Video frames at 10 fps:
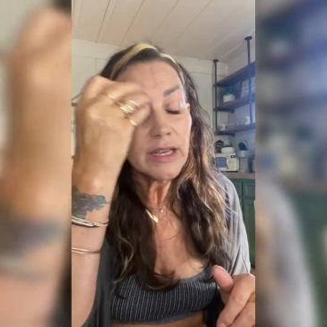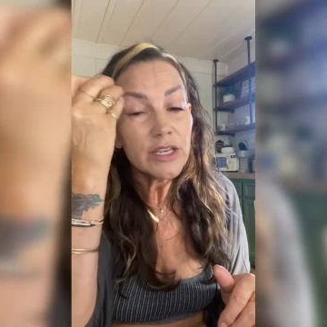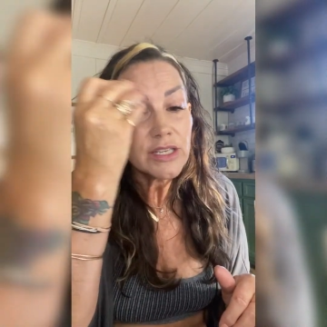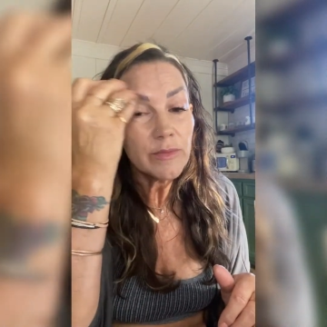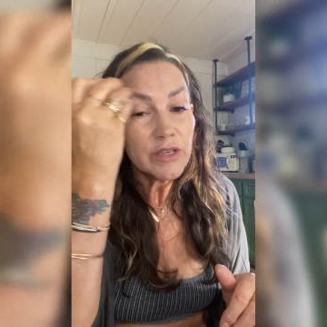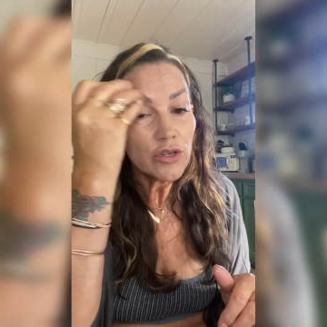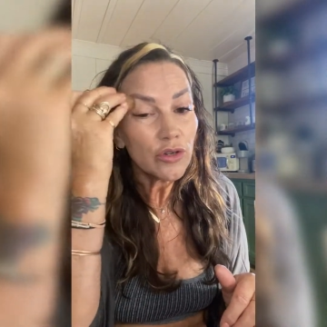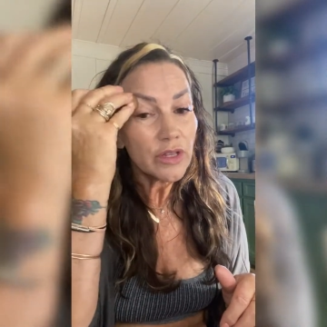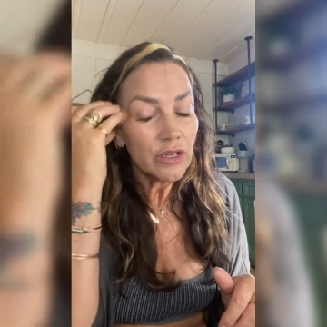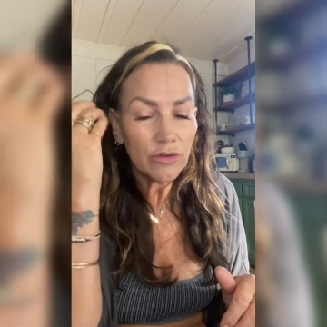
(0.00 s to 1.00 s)
Just to be sure
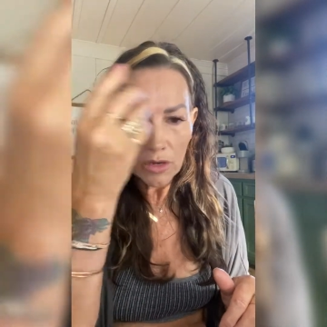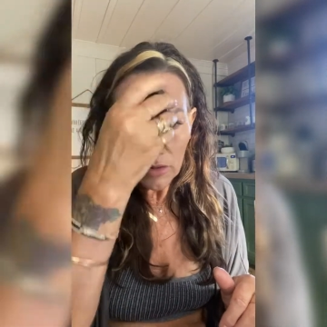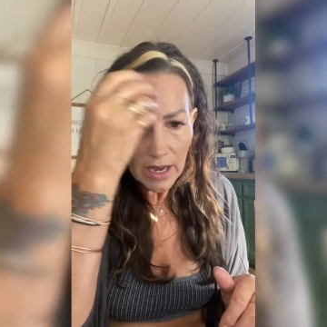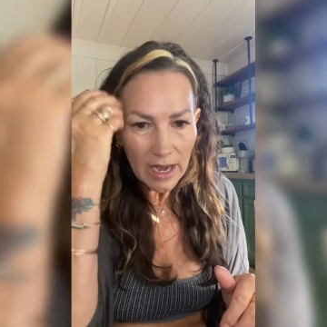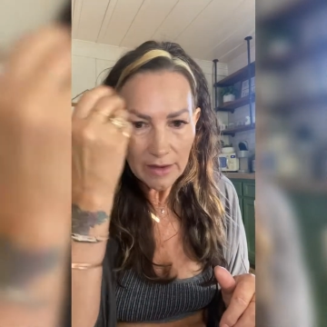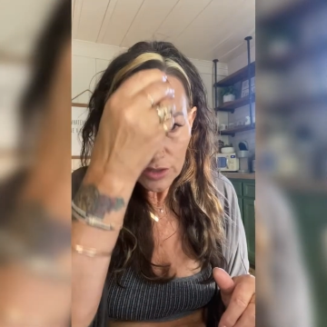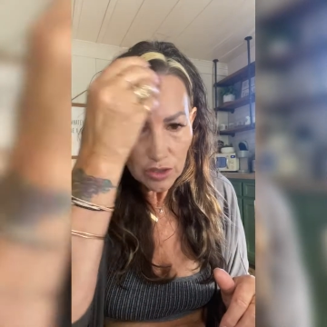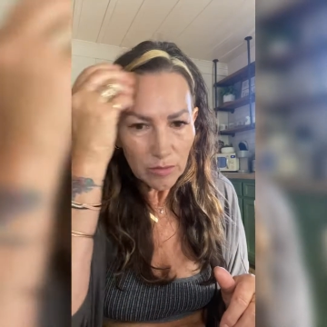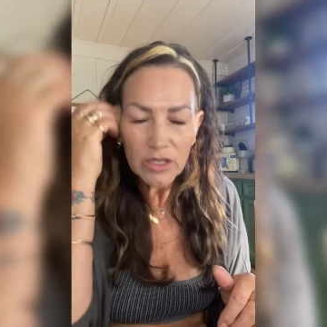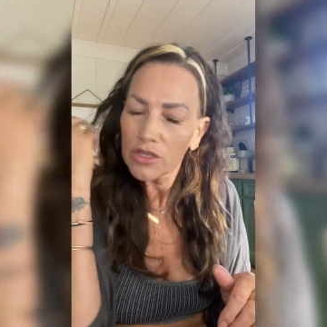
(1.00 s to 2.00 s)
that you don't have too
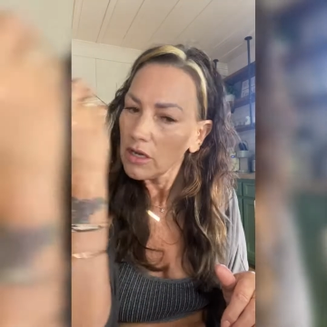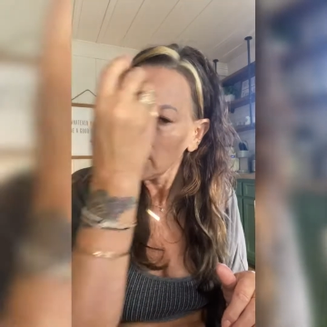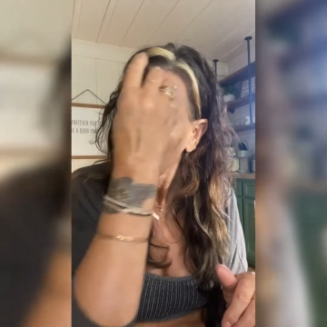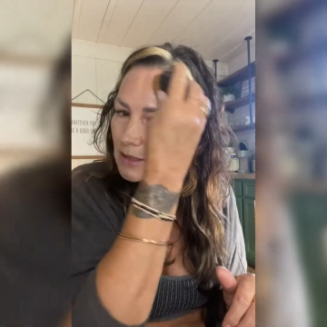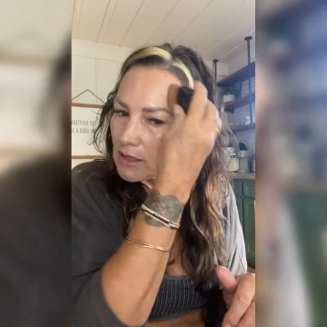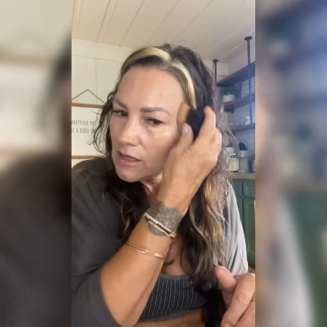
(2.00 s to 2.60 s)
much on,